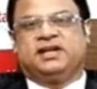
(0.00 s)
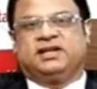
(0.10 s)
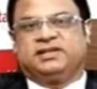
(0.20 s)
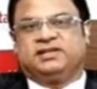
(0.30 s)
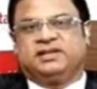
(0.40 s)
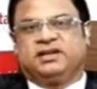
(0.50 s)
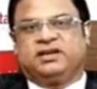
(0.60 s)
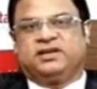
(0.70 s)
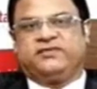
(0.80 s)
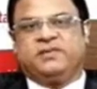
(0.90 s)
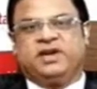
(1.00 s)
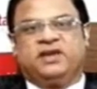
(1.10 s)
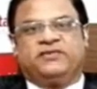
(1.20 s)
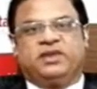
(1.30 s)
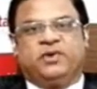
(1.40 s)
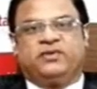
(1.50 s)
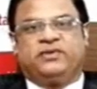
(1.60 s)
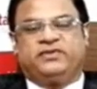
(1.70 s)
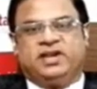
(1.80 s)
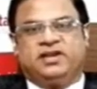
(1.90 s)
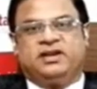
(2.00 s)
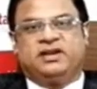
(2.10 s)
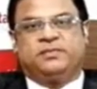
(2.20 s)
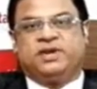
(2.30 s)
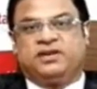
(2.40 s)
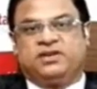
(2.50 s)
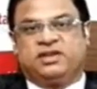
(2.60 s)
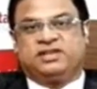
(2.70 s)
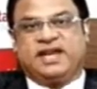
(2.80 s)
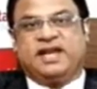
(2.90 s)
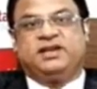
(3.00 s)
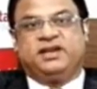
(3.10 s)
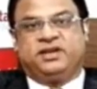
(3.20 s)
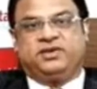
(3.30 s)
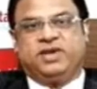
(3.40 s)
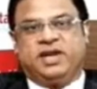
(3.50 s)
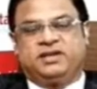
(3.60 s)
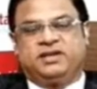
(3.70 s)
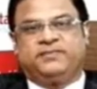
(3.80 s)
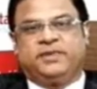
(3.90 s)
This year we have begun with about $15 billion calendar year to date.